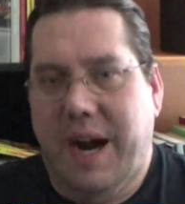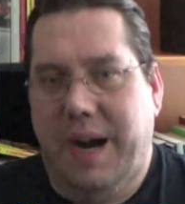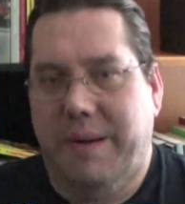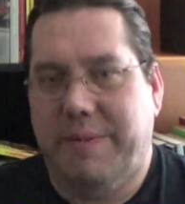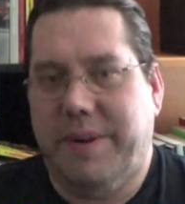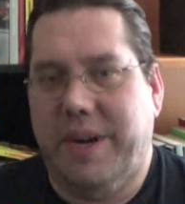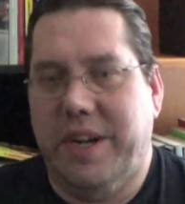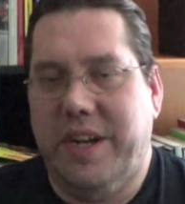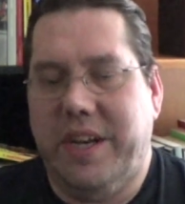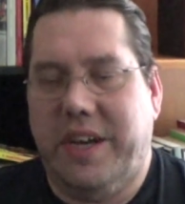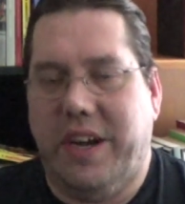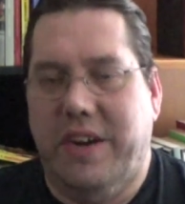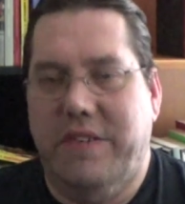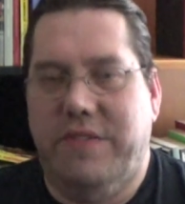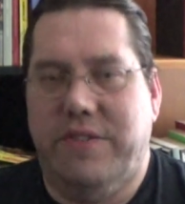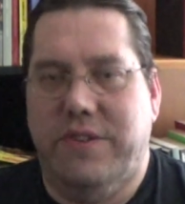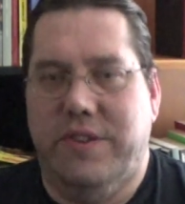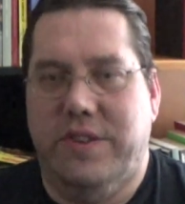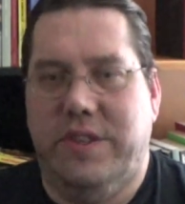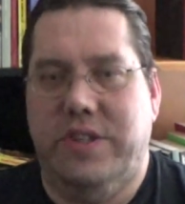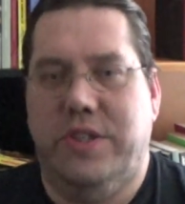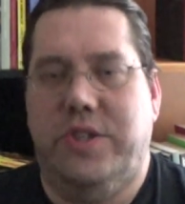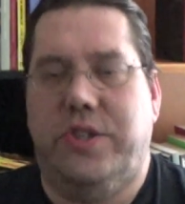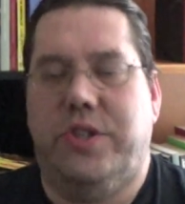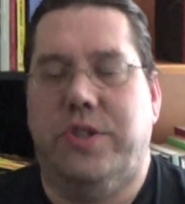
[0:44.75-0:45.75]
I'm going to go through
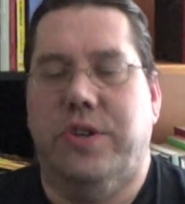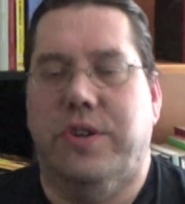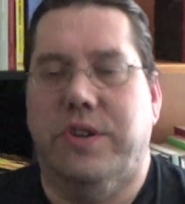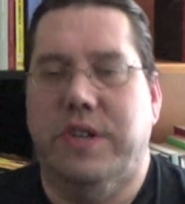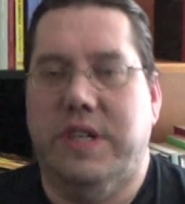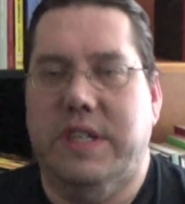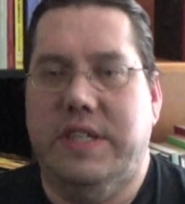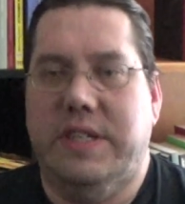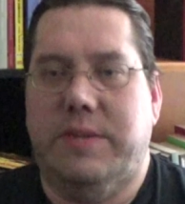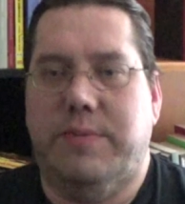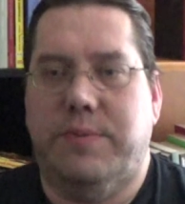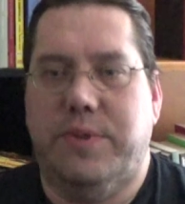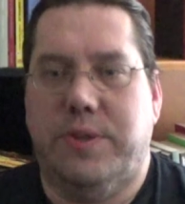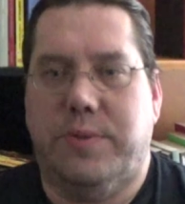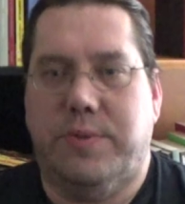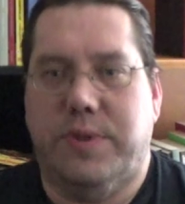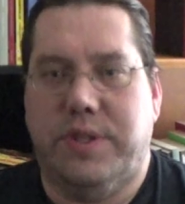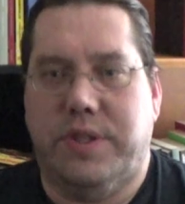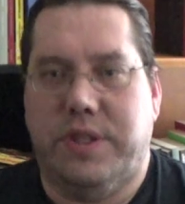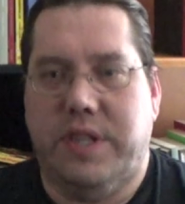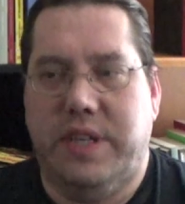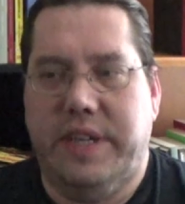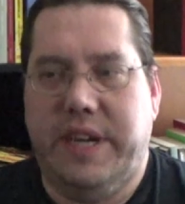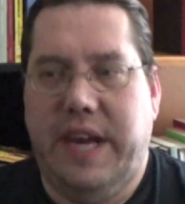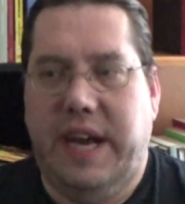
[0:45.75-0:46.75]
the short list, which
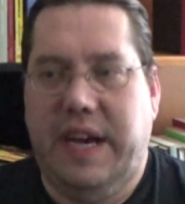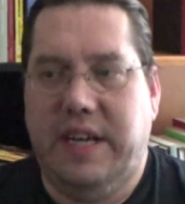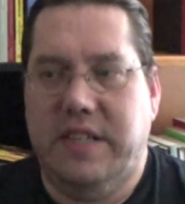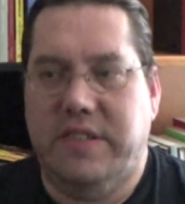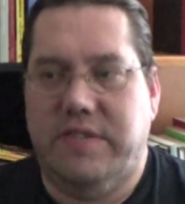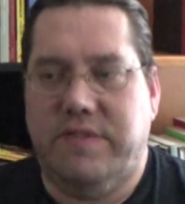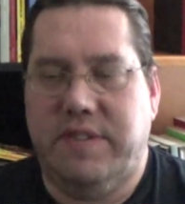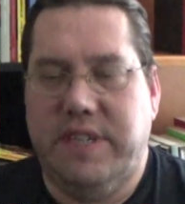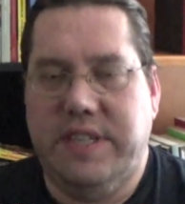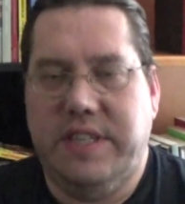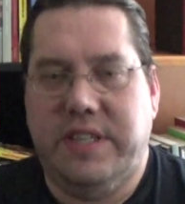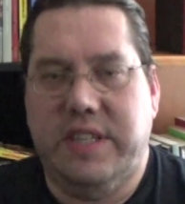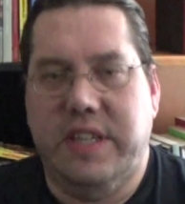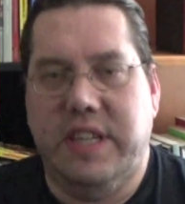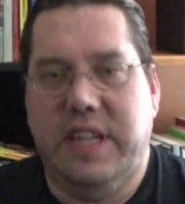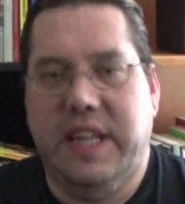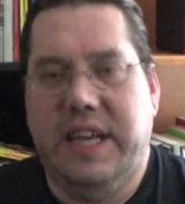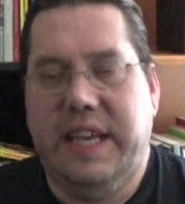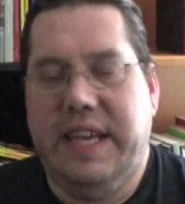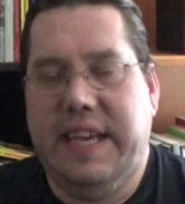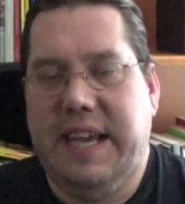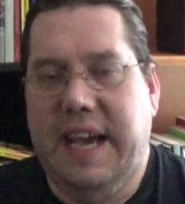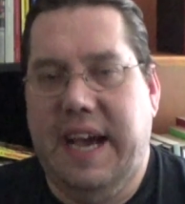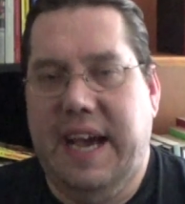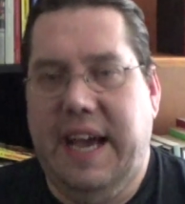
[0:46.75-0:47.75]
was announced
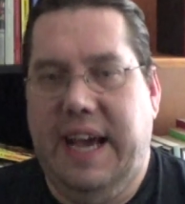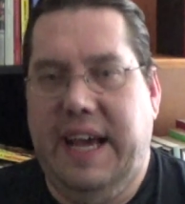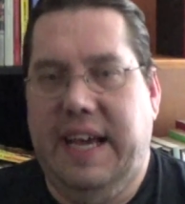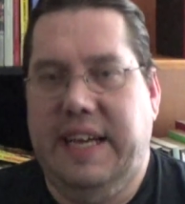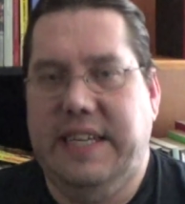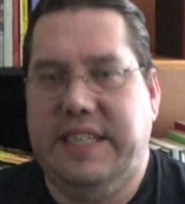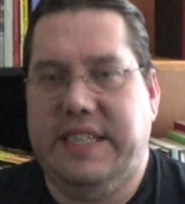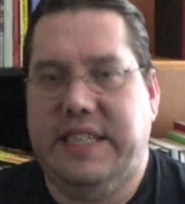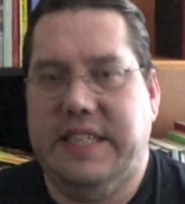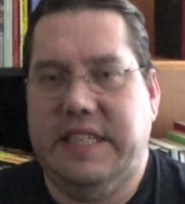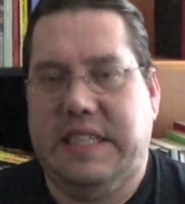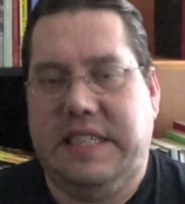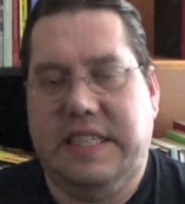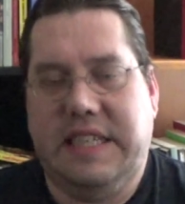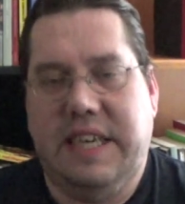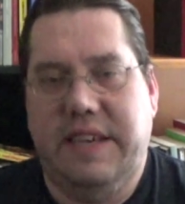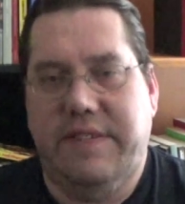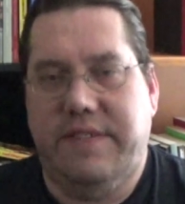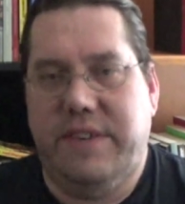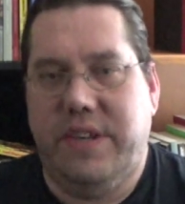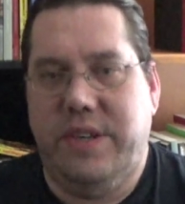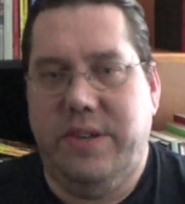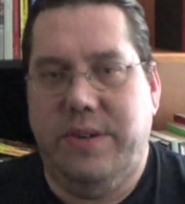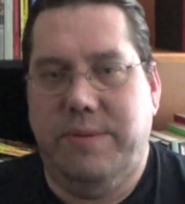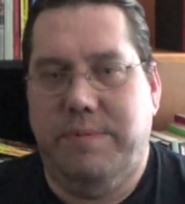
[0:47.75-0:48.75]
recently, and just give
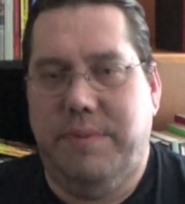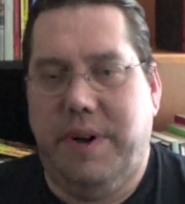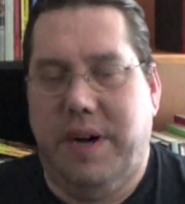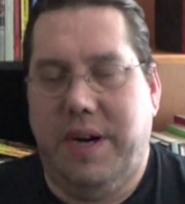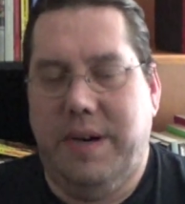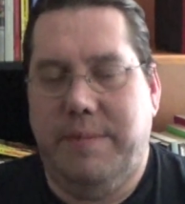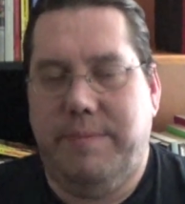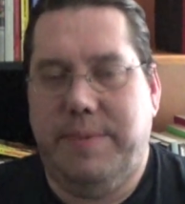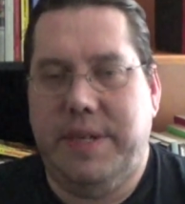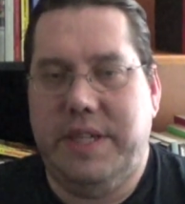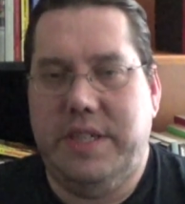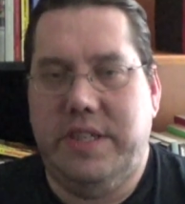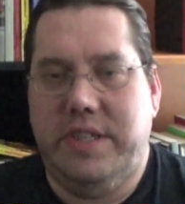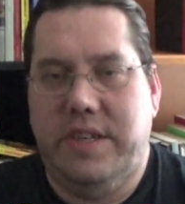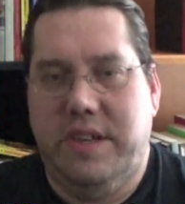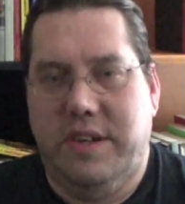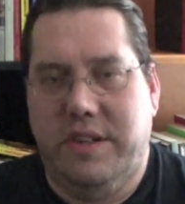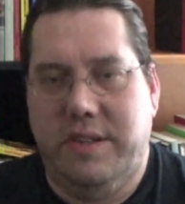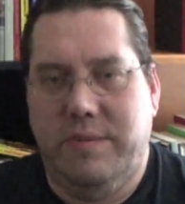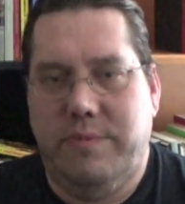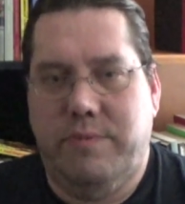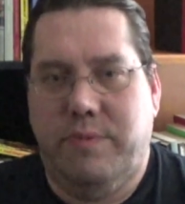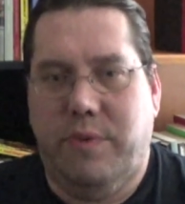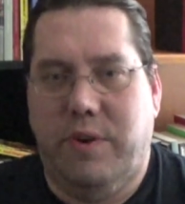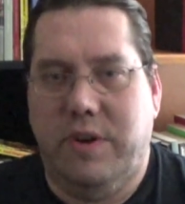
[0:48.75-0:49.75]
you my opinion
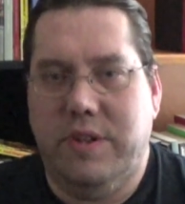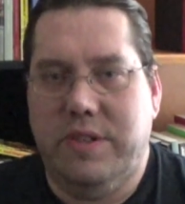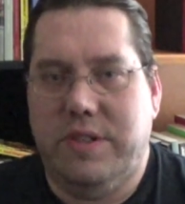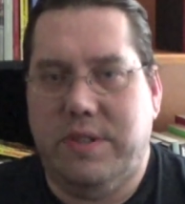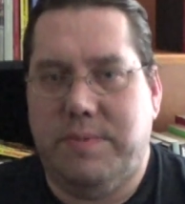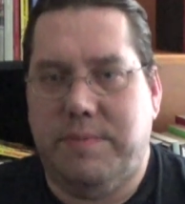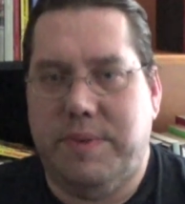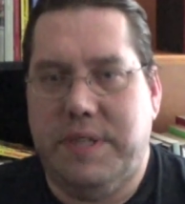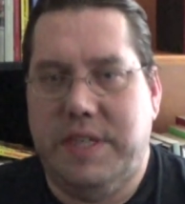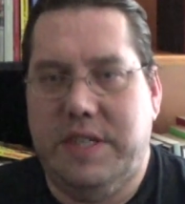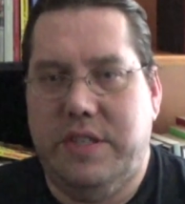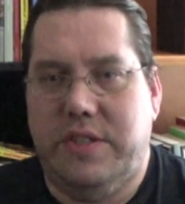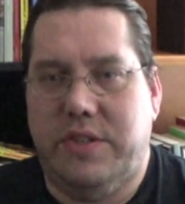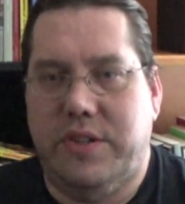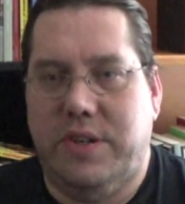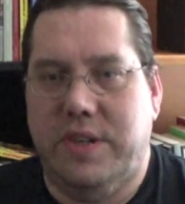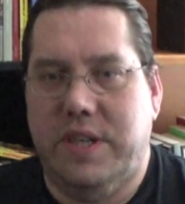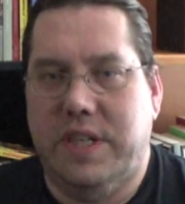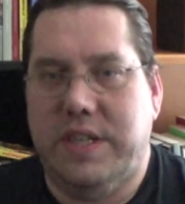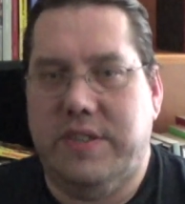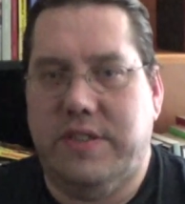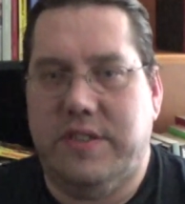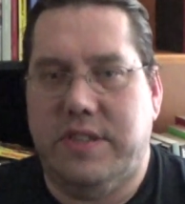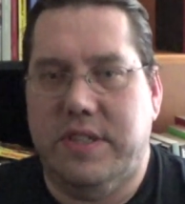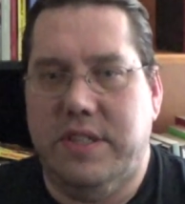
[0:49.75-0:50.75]
on what's been
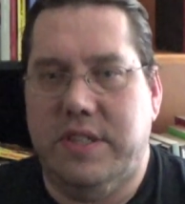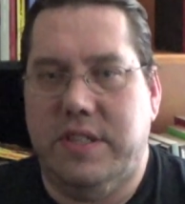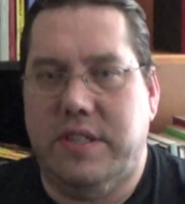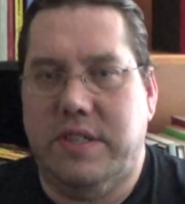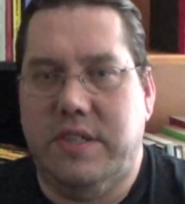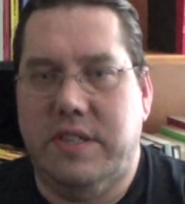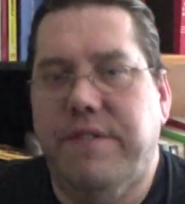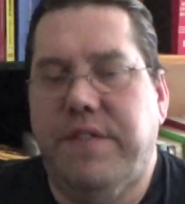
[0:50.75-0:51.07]
shortlisted.